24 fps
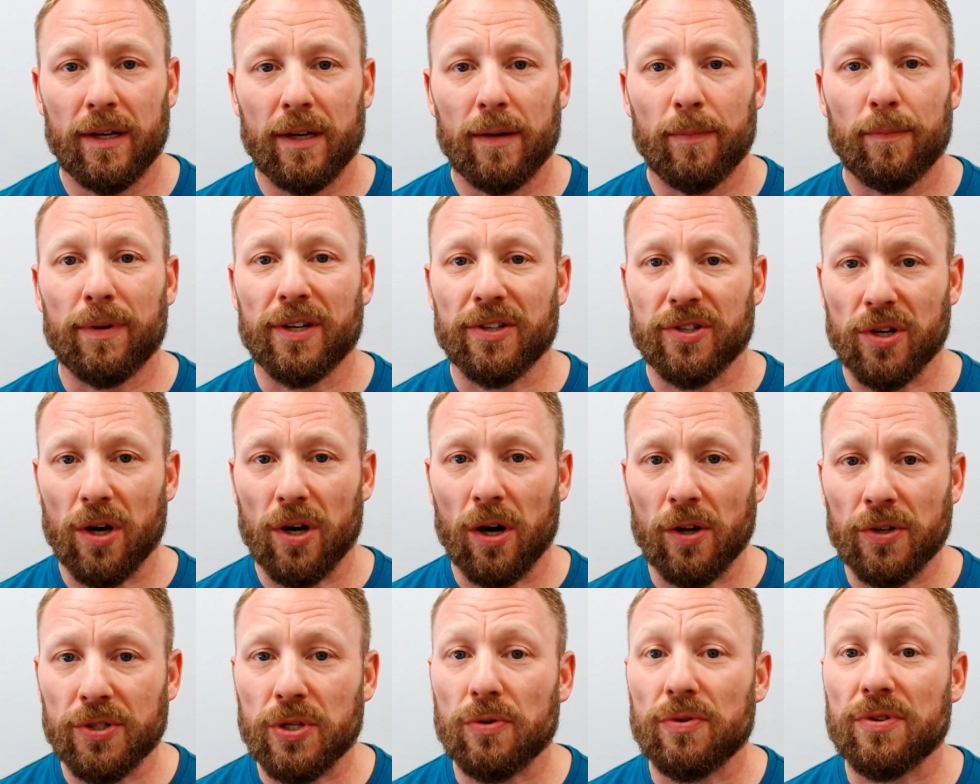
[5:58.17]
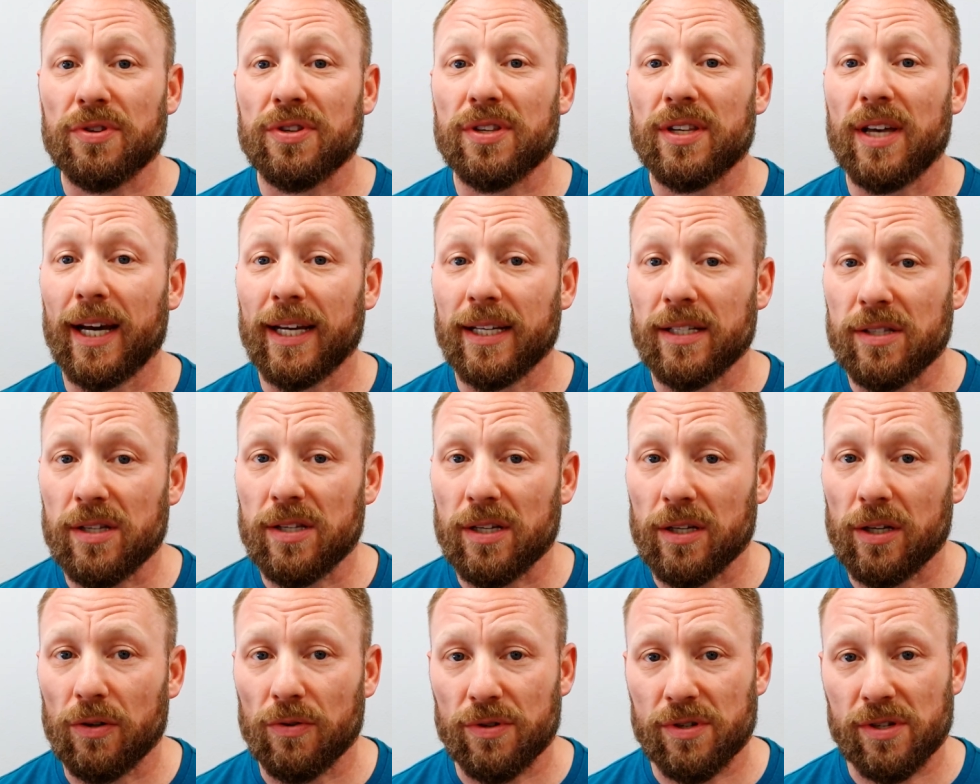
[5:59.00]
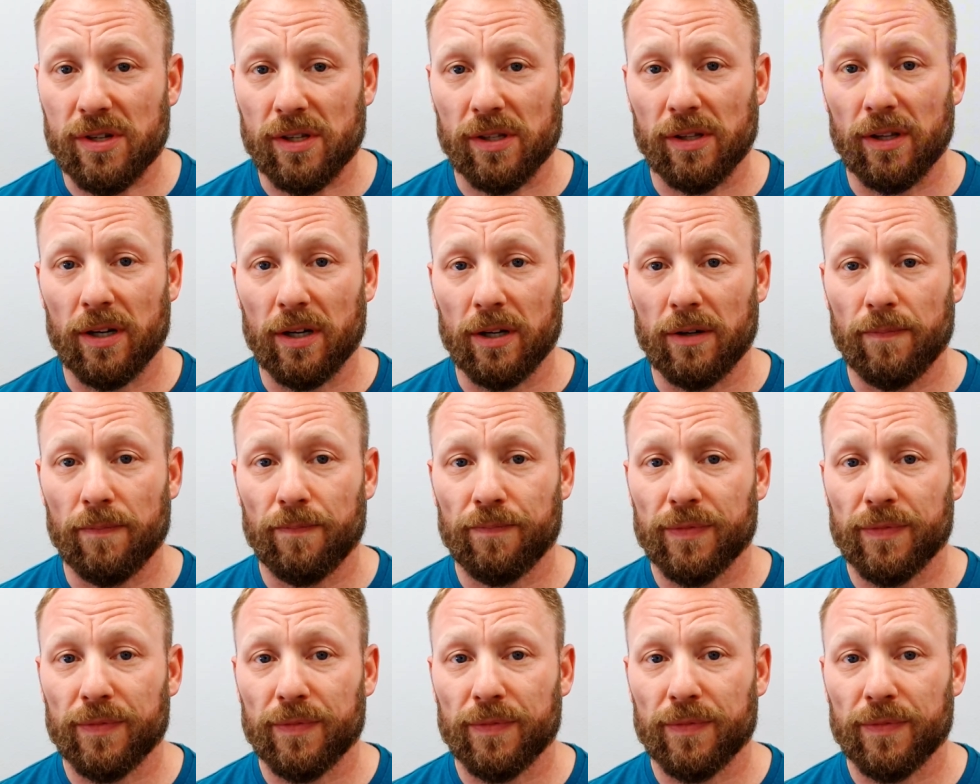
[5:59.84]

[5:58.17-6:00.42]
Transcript: But it's also a sign to go slow.